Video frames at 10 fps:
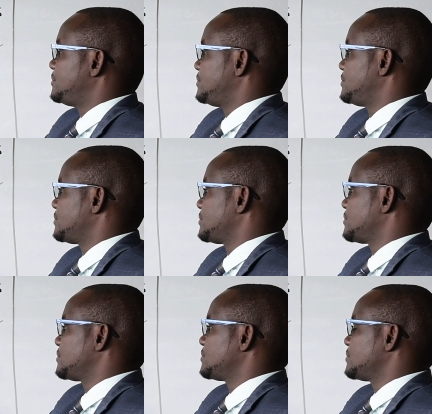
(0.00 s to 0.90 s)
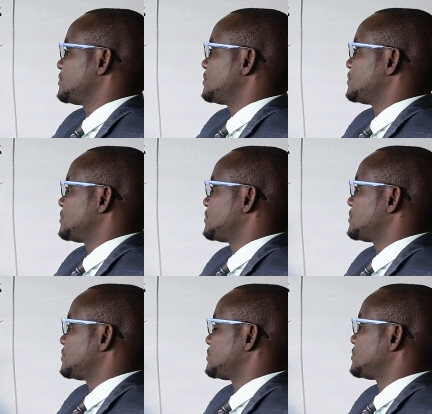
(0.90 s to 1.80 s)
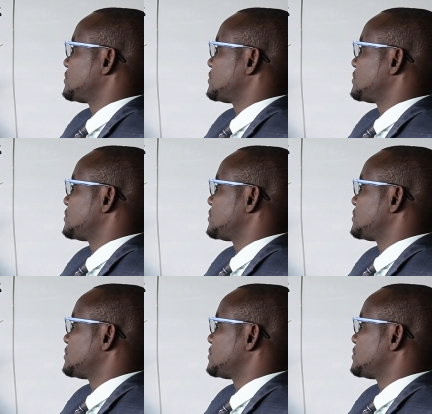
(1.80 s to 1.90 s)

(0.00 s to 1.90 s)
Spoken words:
Nothing is said.